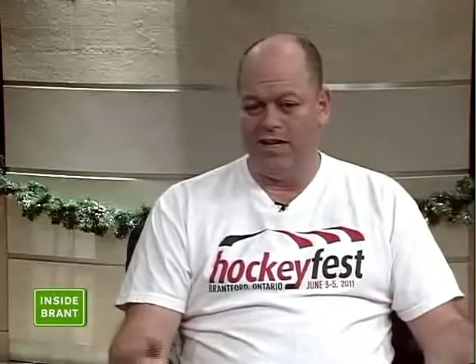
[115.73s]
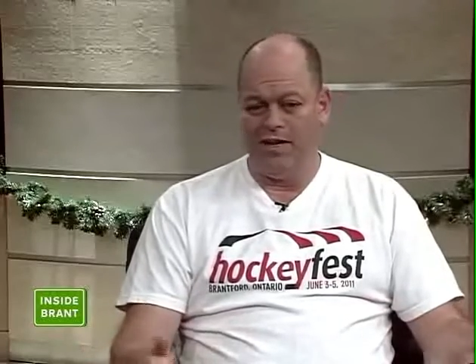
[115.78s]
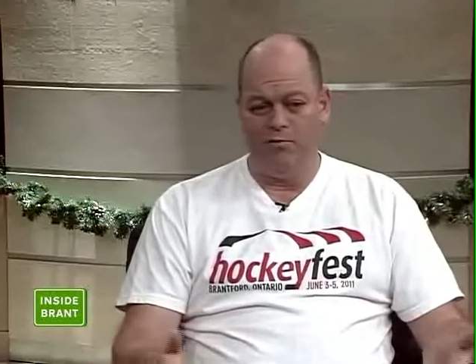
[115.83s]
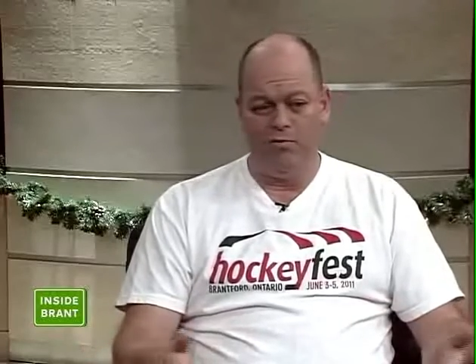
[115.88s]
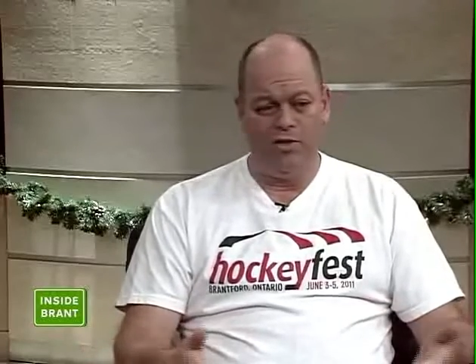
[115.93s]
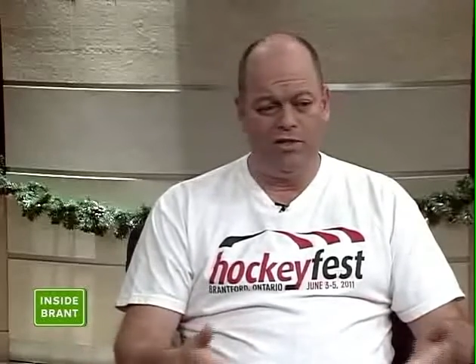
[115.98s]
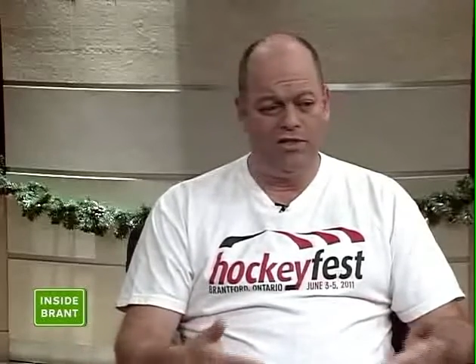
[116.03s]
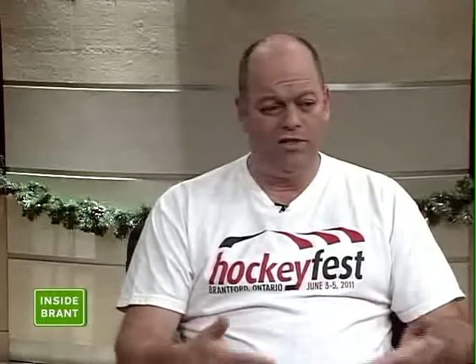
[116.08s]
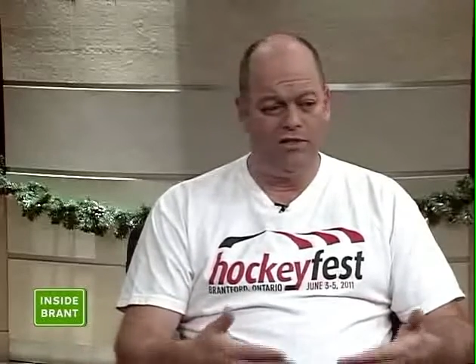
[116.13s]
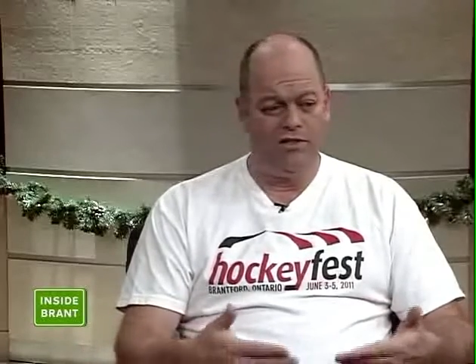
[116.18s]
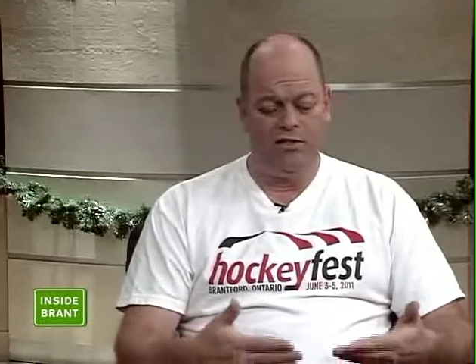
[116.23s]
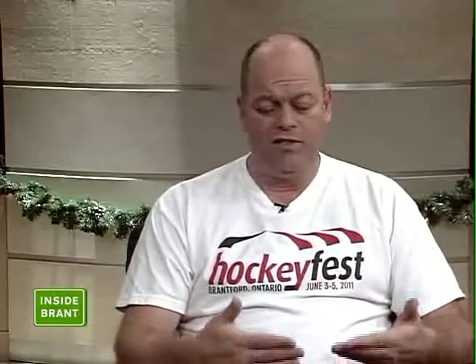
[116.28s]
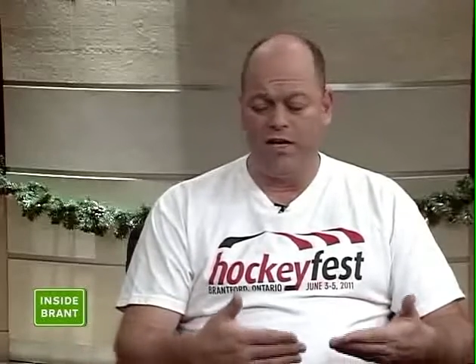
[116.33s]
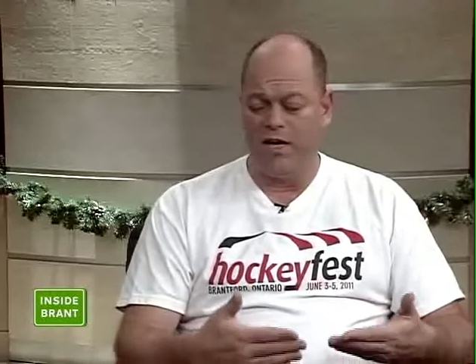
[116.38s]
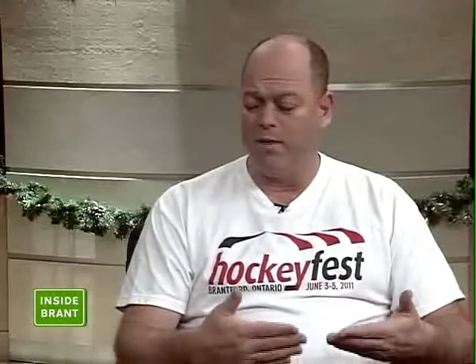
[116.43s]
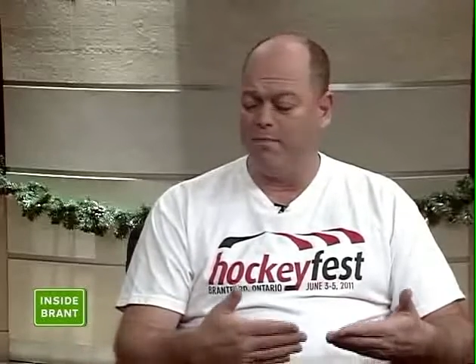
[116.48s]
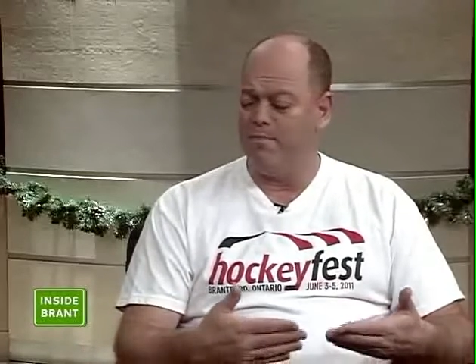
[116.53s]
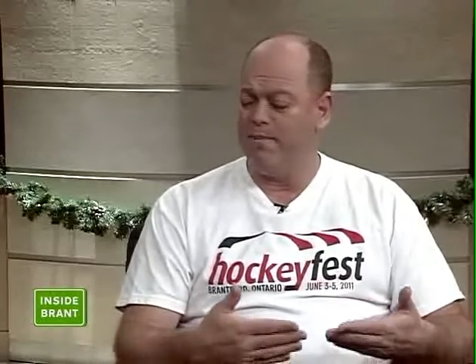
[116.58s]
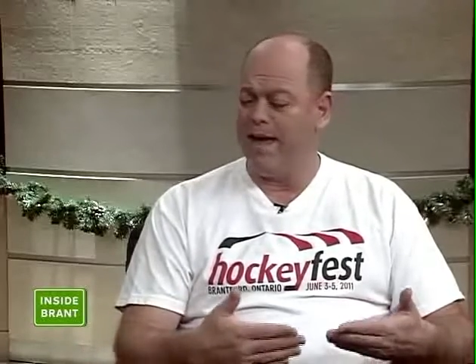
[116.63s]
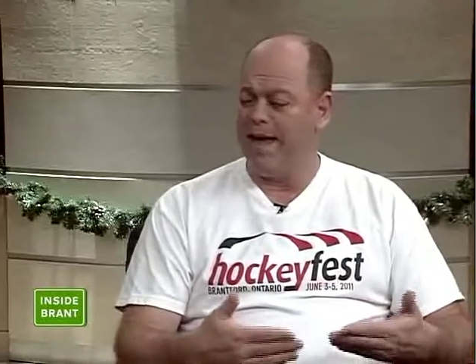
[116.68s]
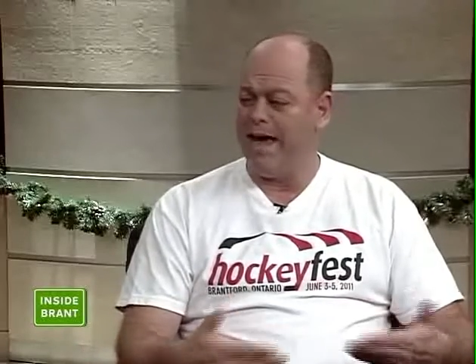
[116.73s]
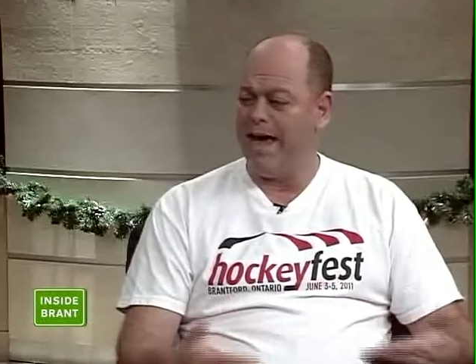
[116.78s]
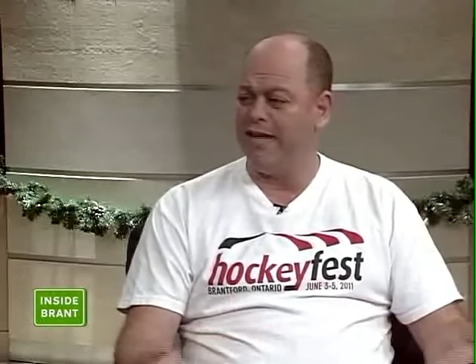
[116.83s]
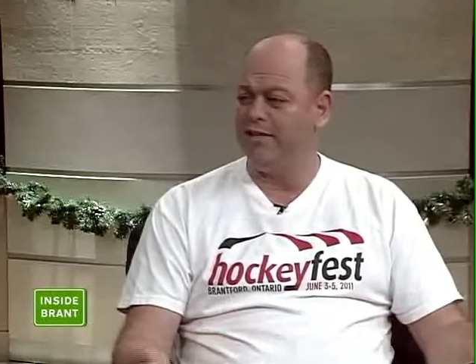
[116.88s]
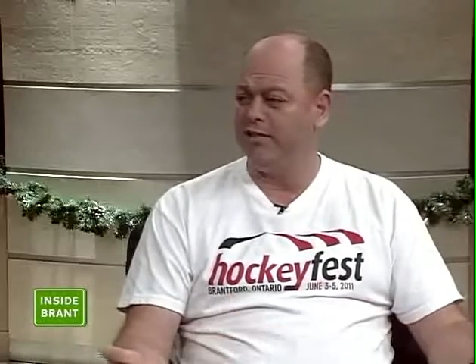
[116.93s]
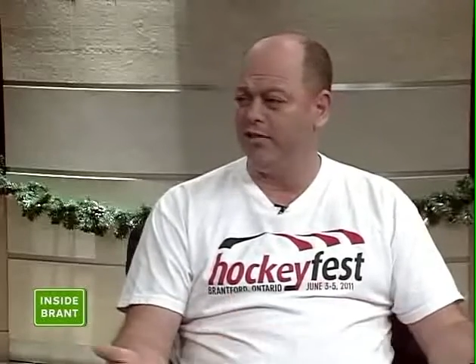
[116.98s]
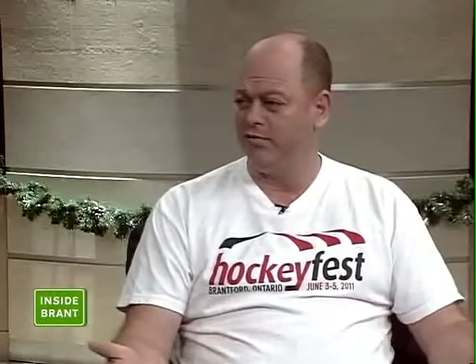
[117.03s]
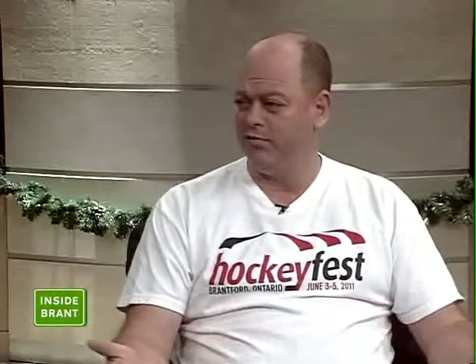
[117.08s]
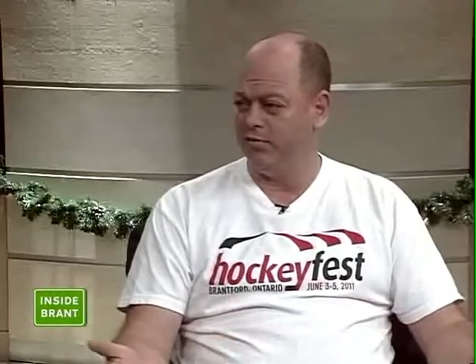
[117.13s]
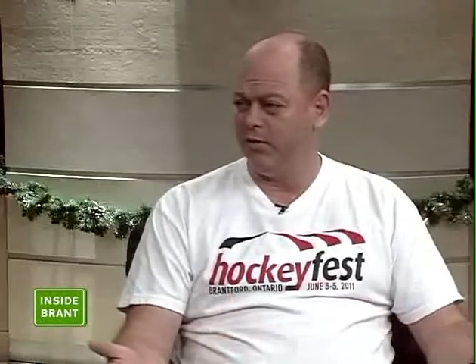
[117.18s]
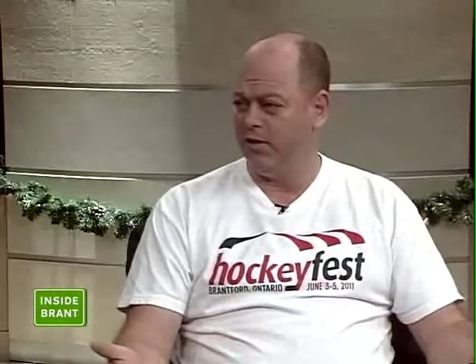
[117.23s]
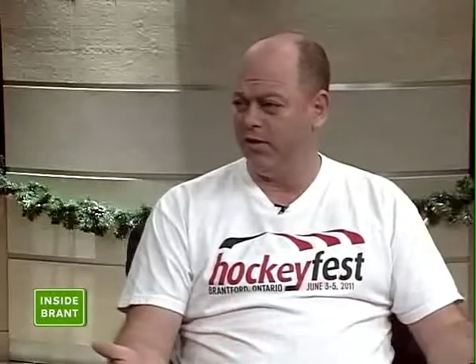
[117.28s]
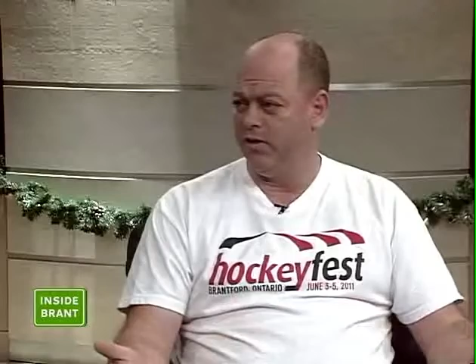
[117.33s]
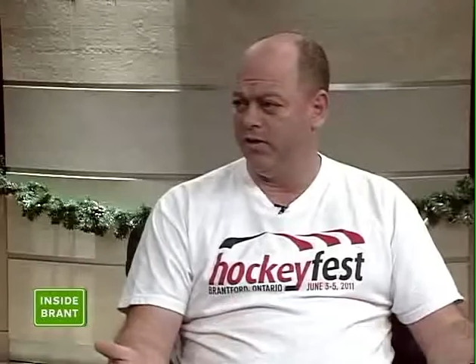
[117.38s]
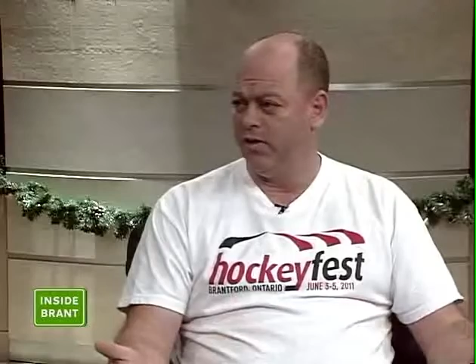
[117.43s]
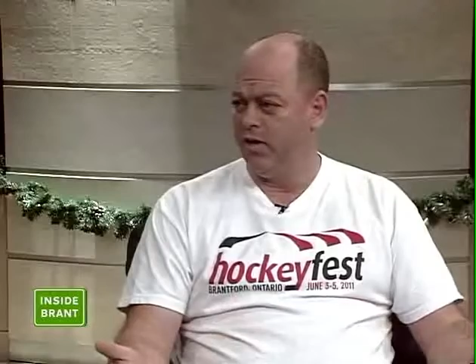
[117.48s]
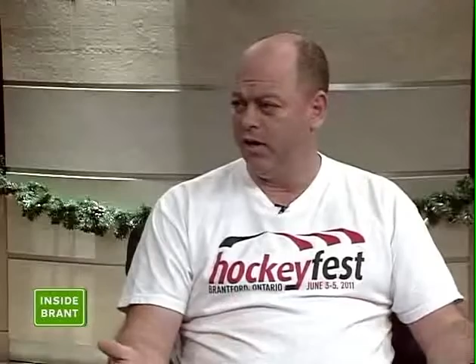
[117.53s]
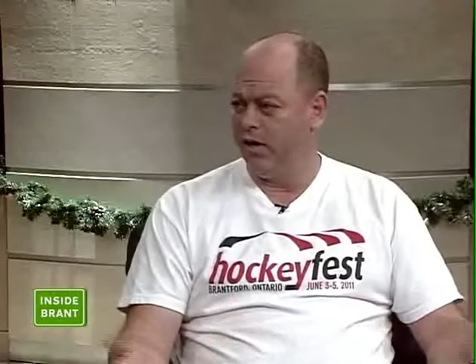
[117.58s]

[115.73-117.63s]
and which has got a patch over it.